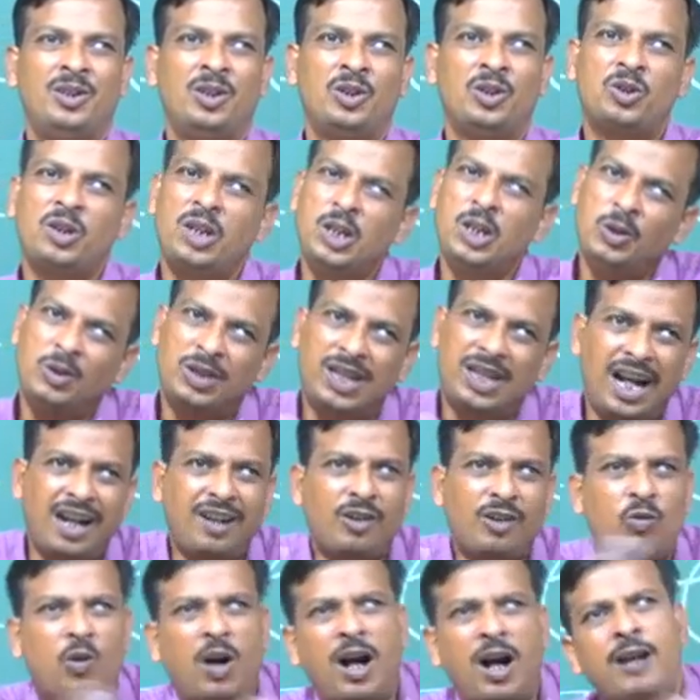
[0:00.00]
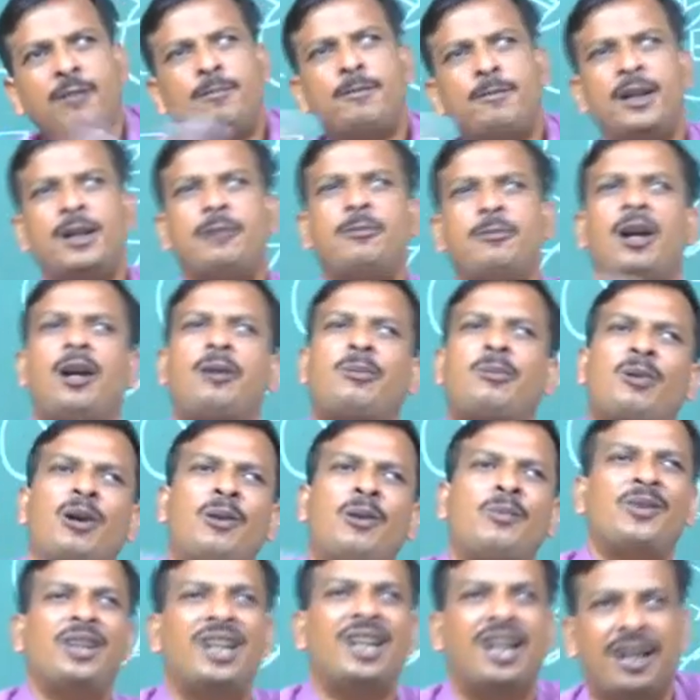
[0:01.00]
So, you get one feedback
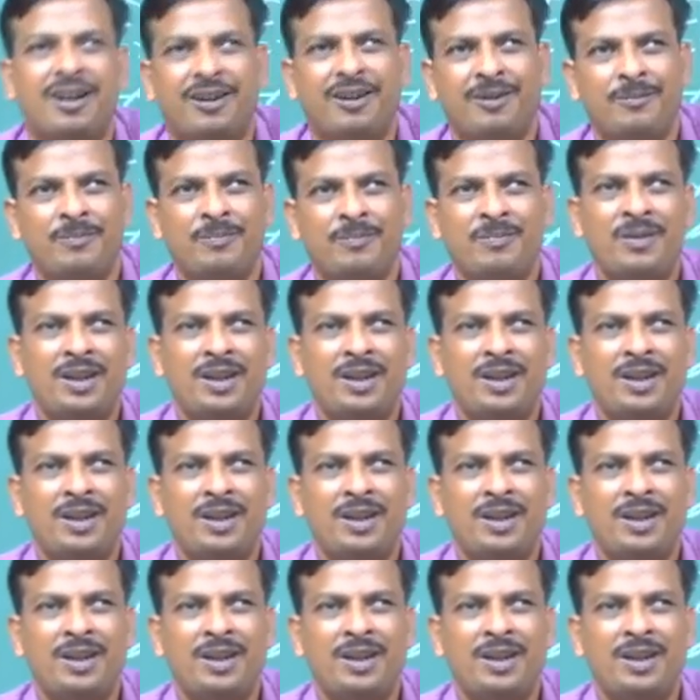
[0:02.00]
from there.